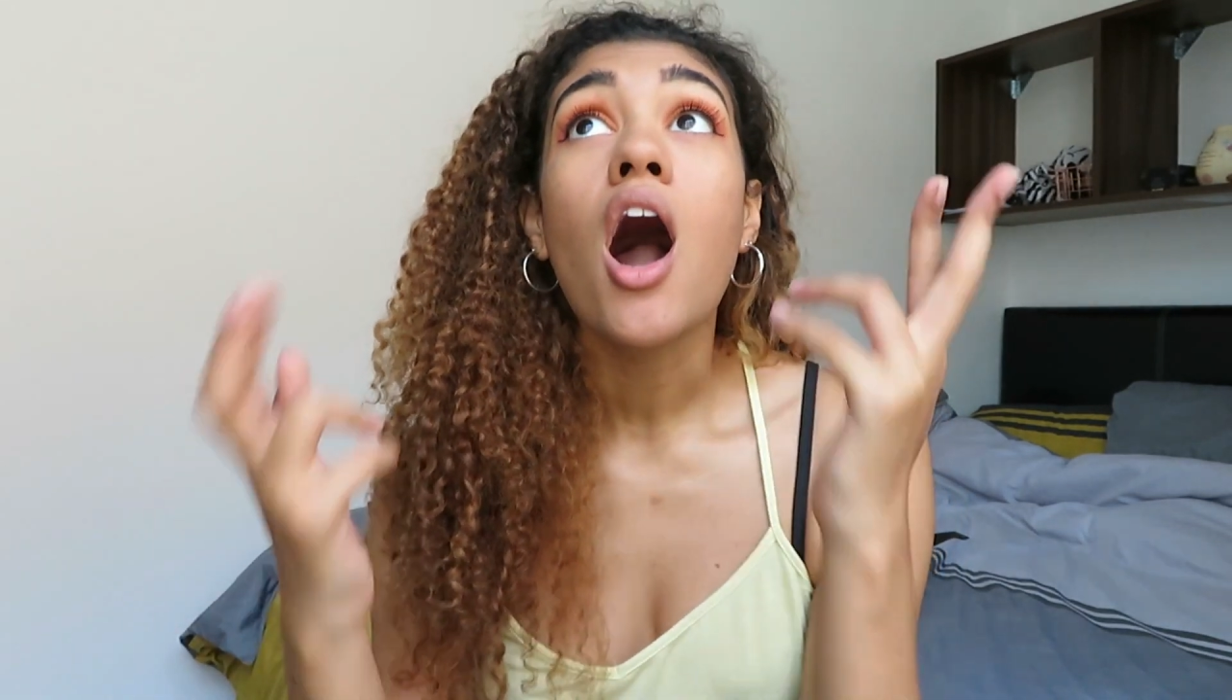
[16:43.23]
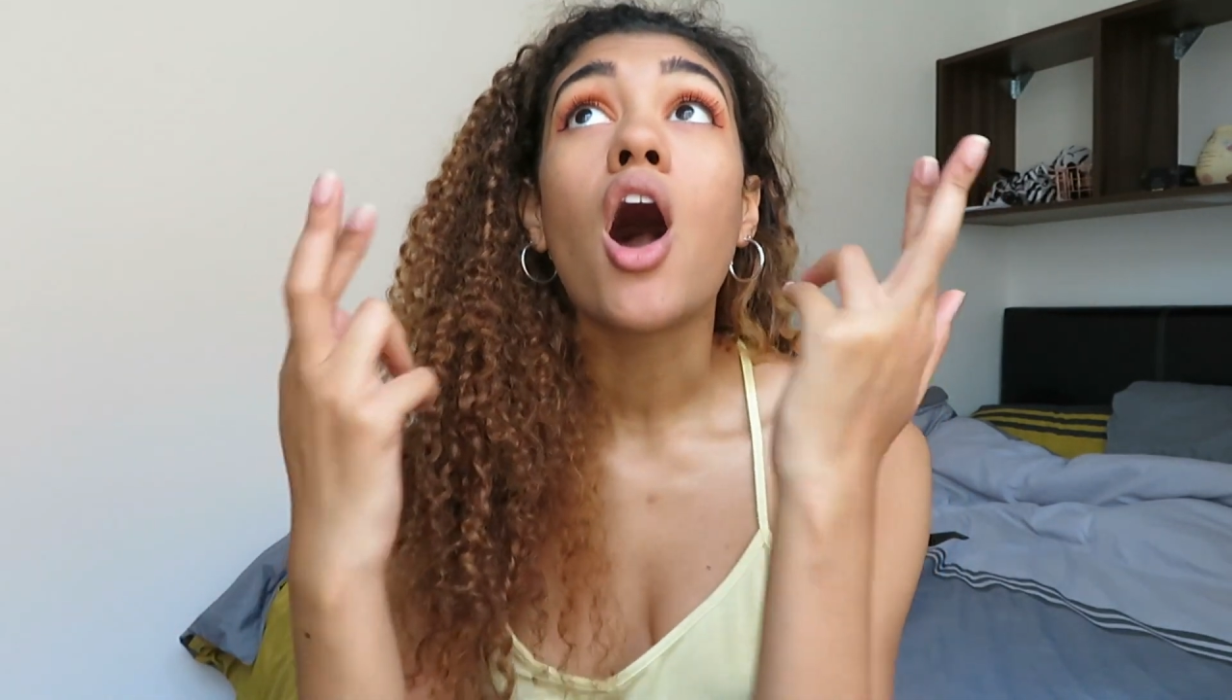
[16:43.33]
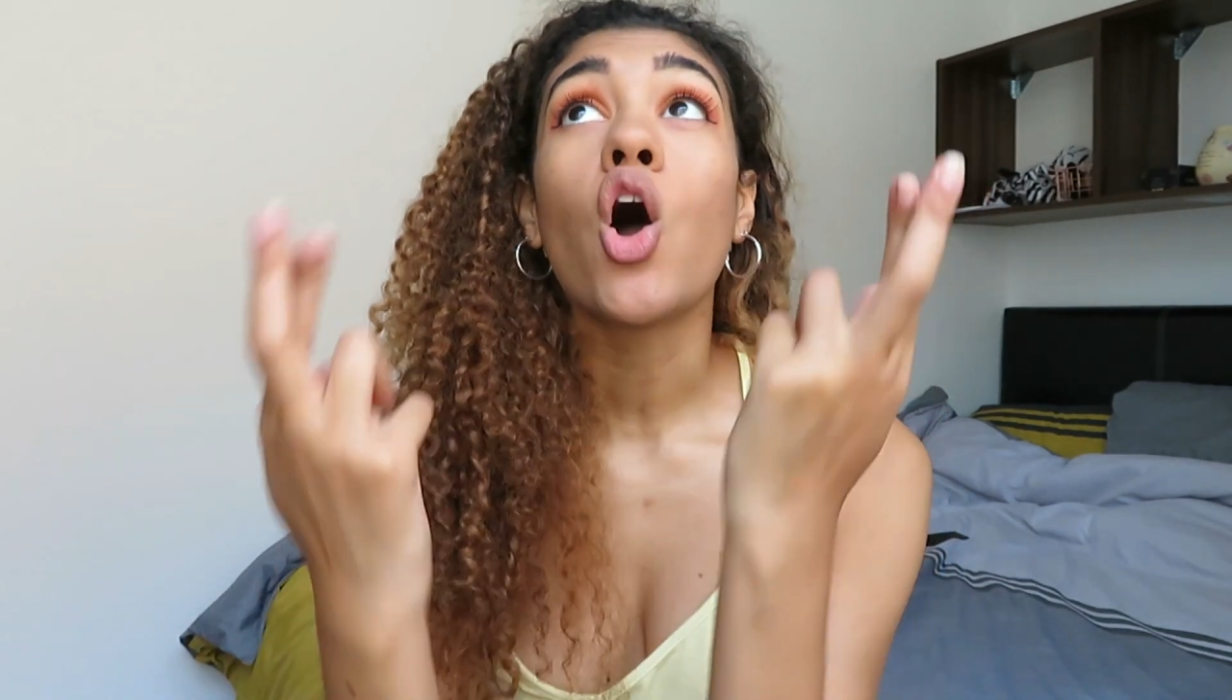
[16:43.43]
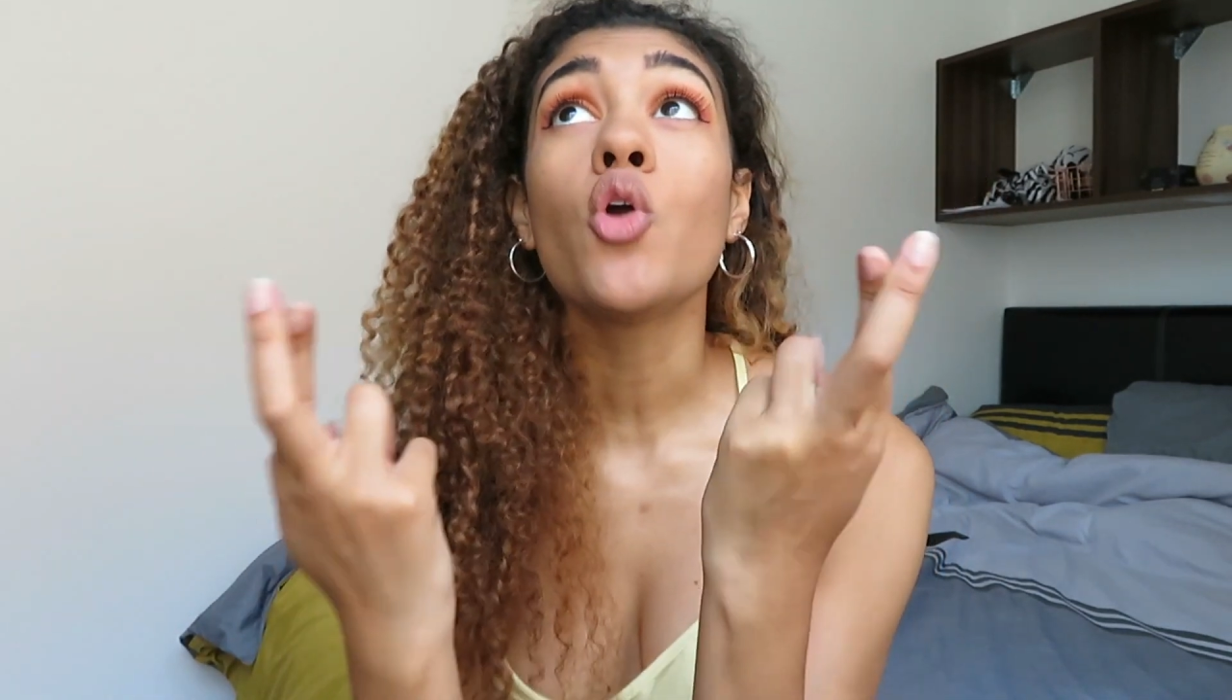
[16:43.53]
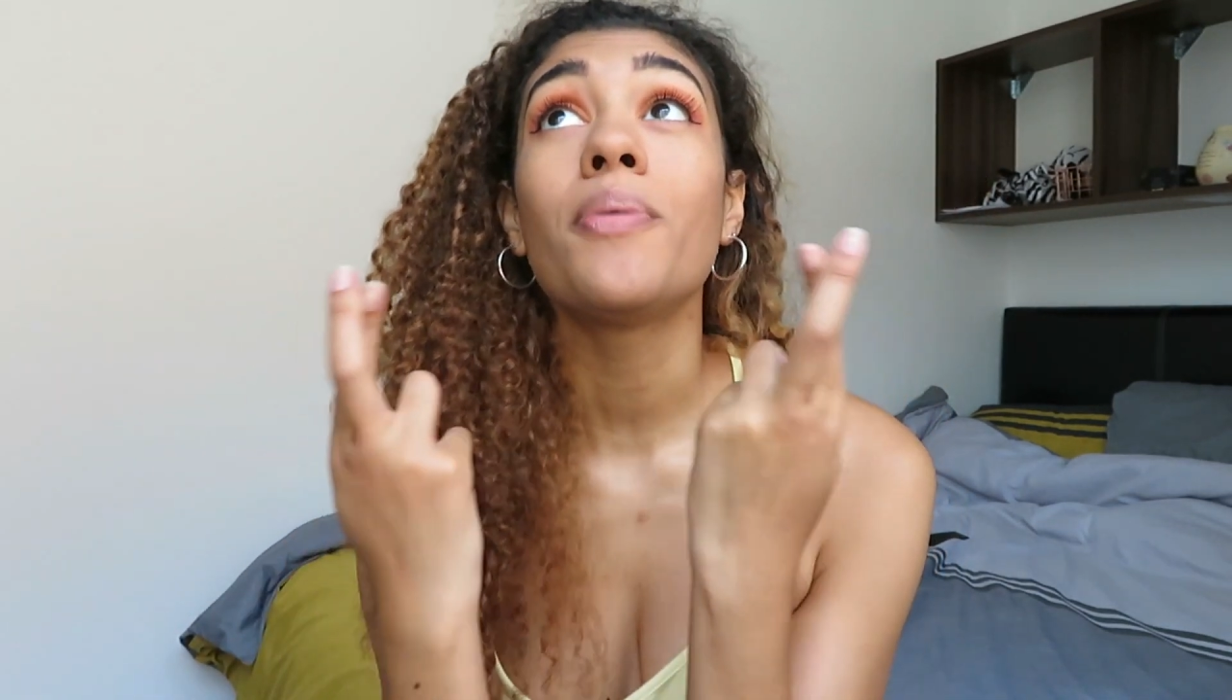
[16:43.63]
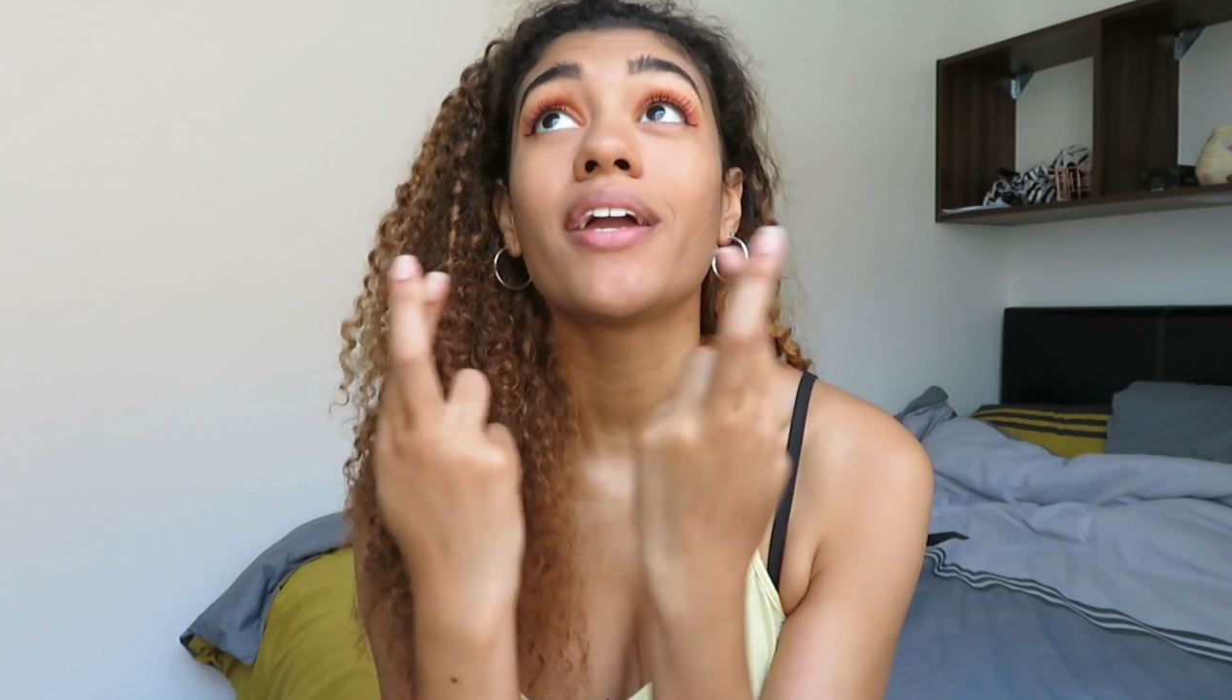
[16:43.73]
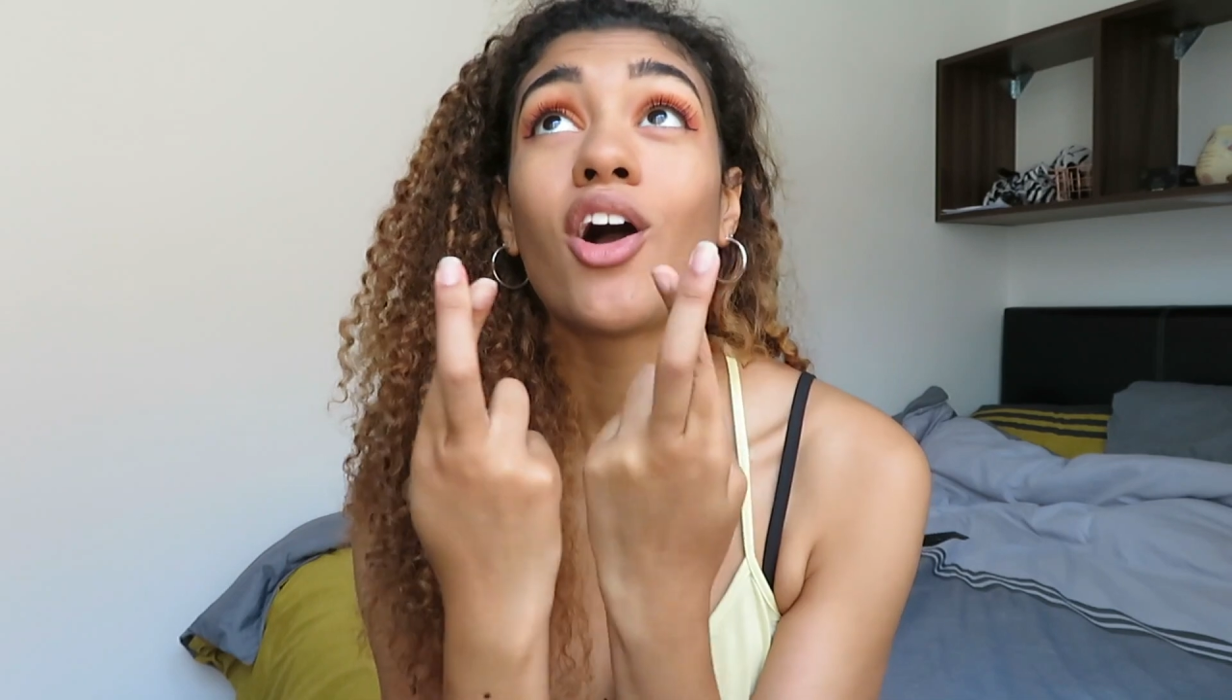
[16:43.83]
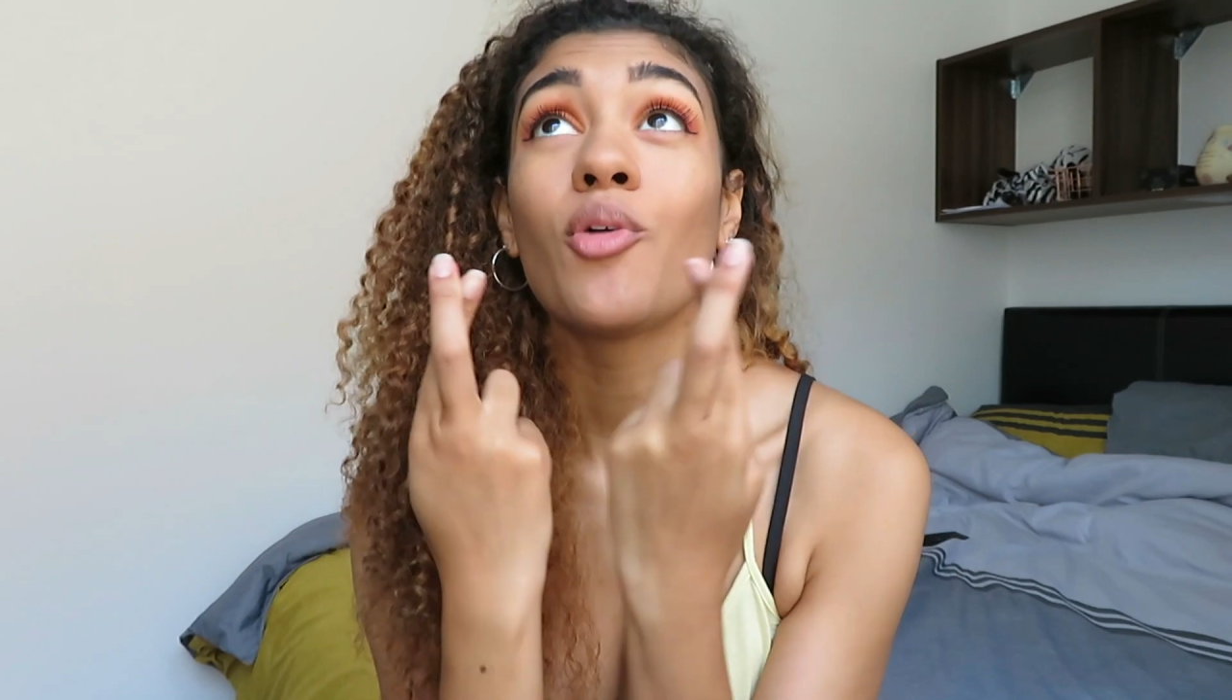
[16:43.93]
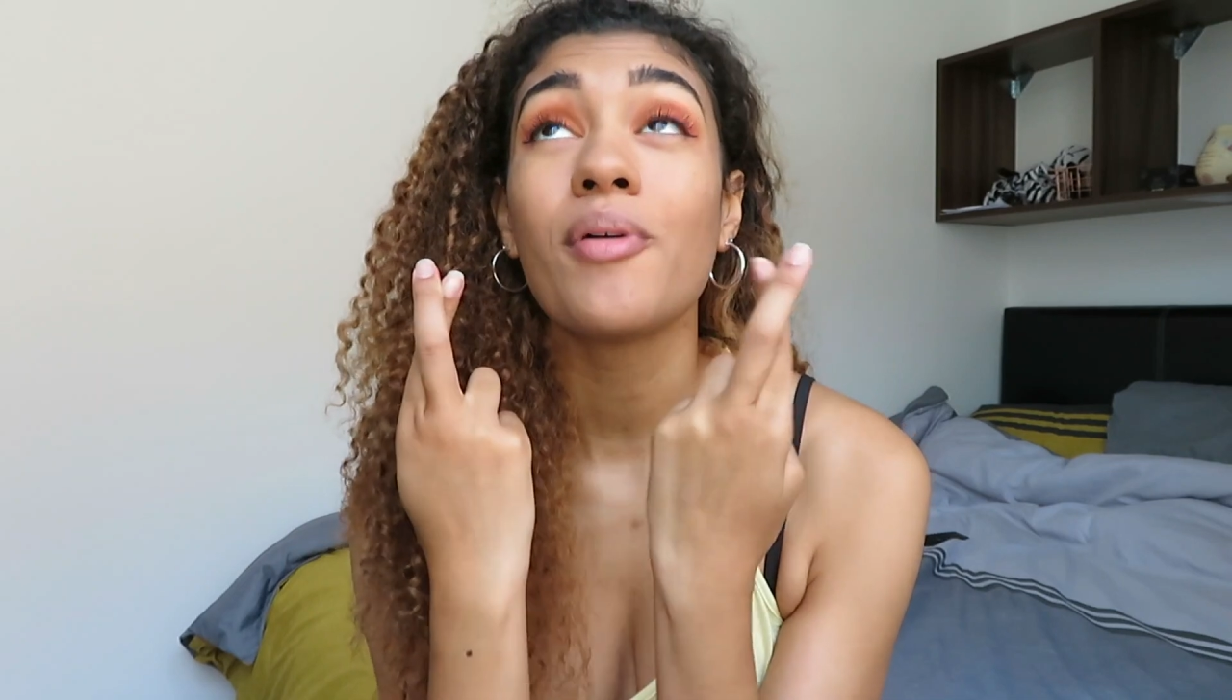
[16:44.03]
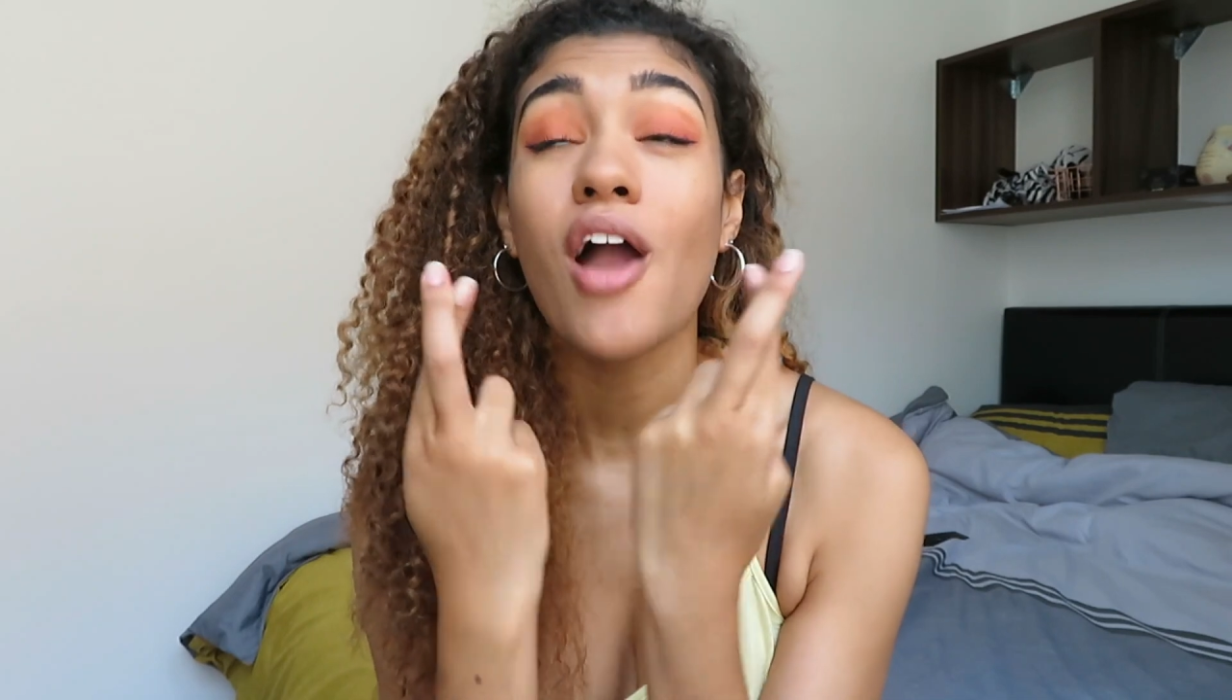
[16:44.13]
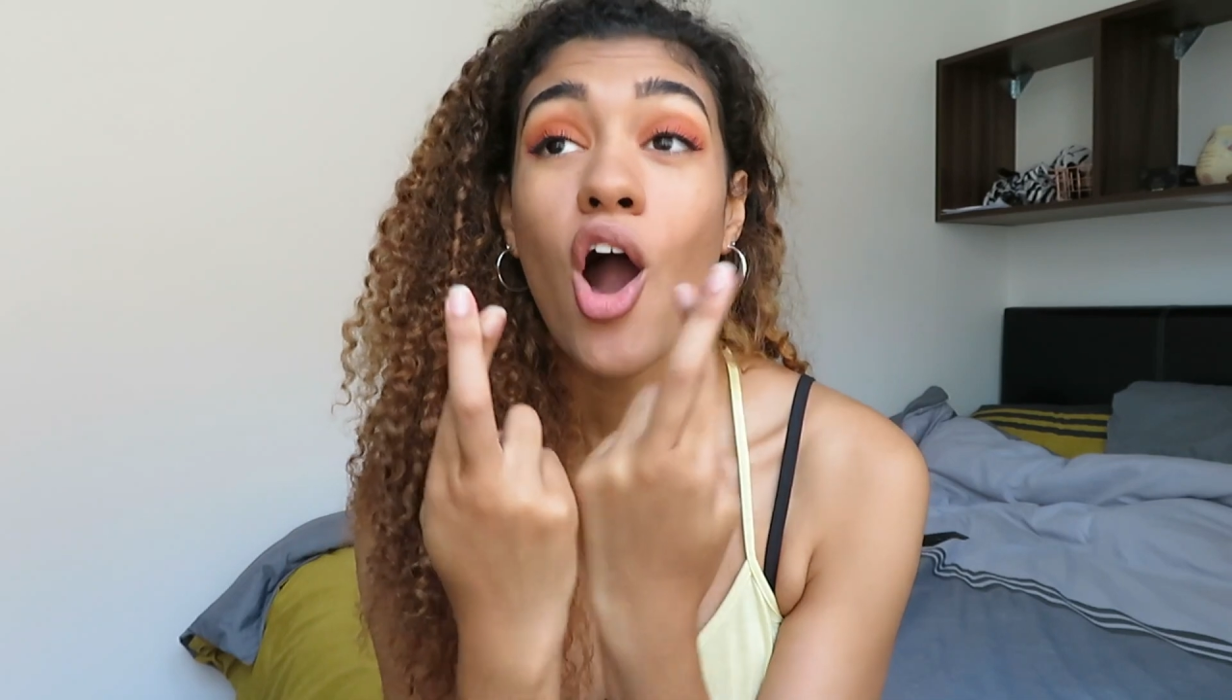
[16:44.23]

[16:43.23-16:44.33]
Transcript: hoping, hoping,